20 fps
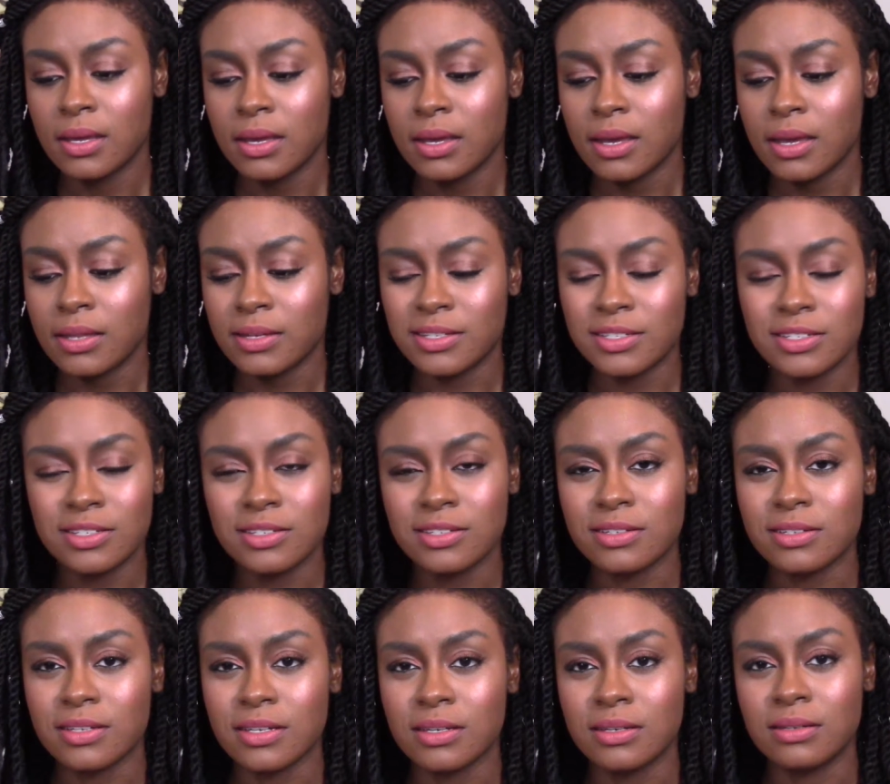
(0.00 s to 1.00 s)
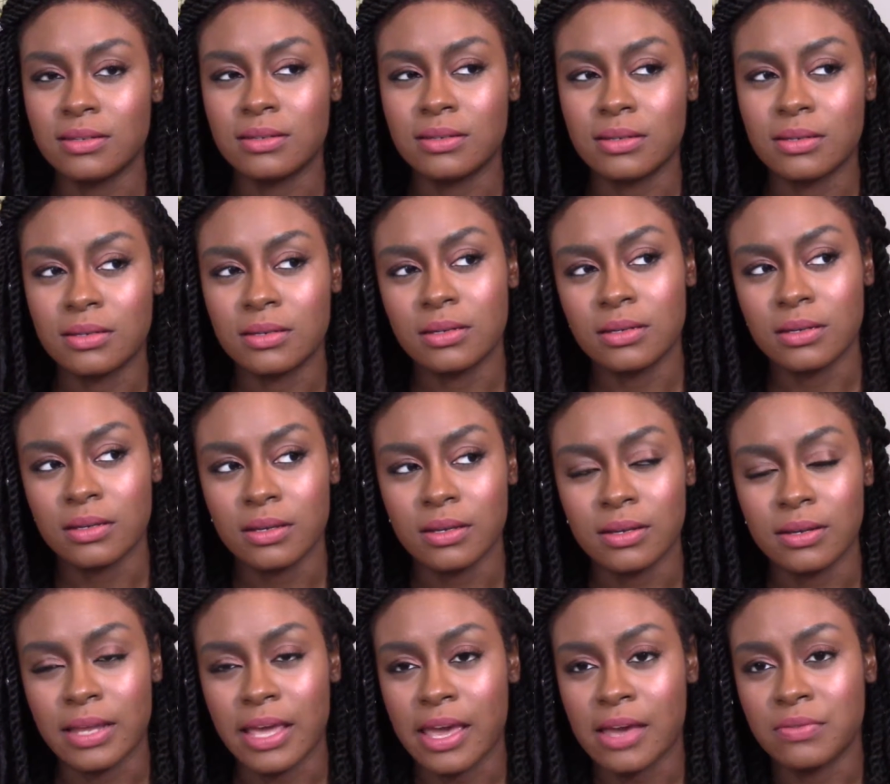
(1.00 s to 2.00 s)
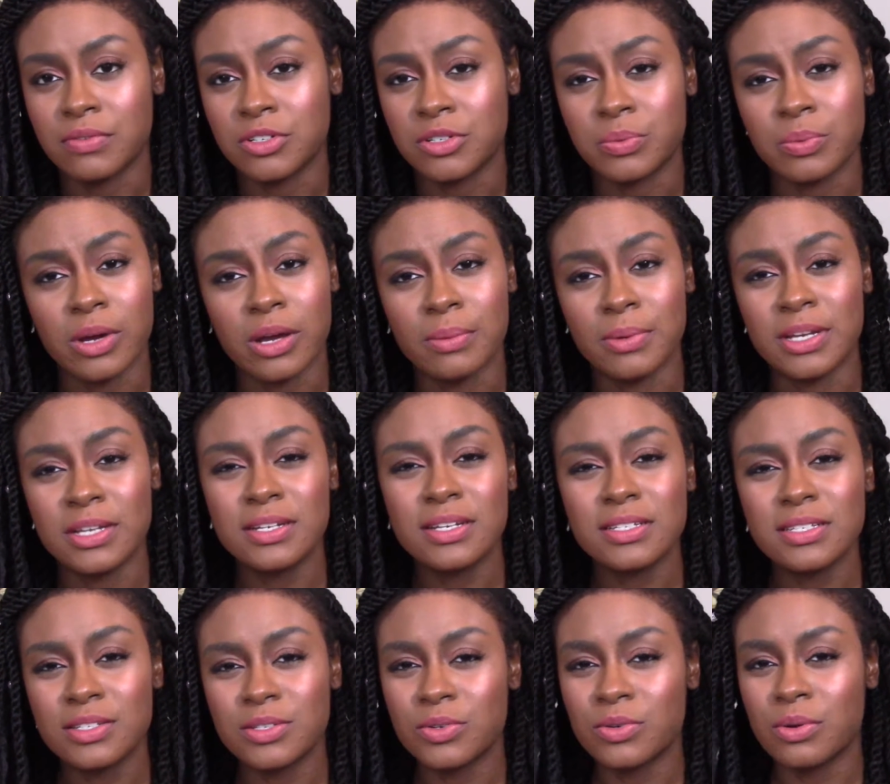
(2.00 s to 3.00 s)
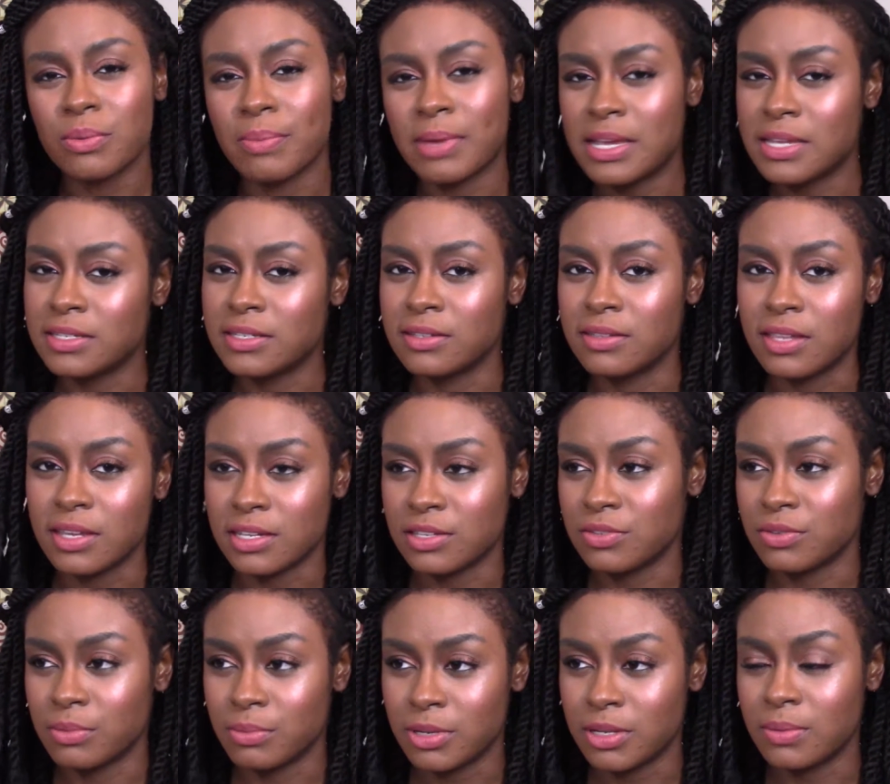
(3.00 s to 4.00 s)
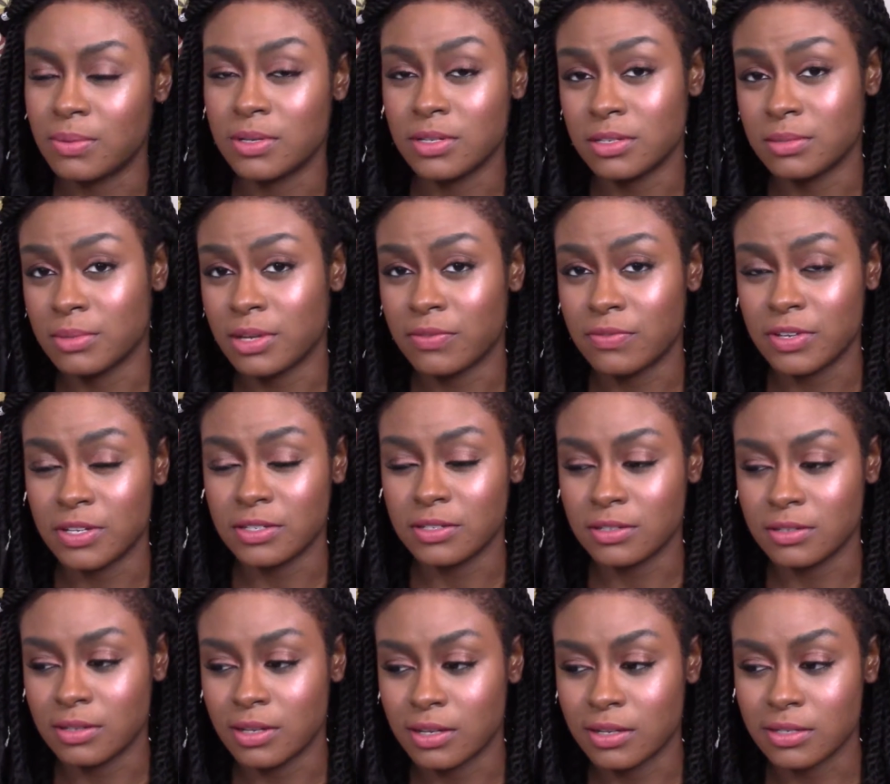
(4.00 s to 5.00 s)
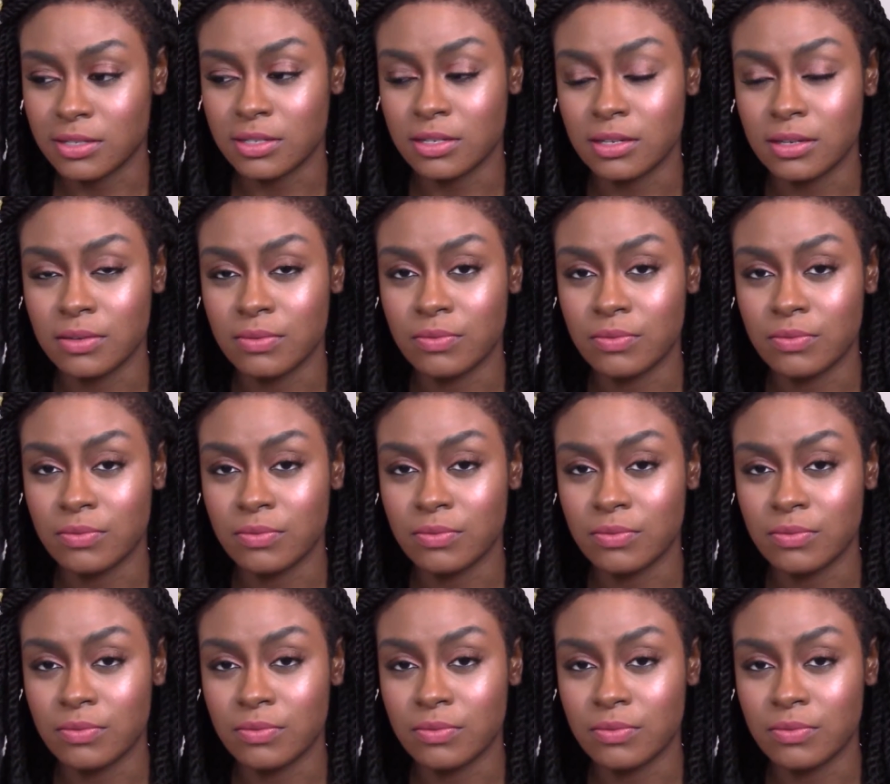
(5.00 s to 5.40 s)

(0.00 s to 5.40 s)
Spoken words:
And this is just like an average primer. It doesn't do amazing things for me because my face is, like I said,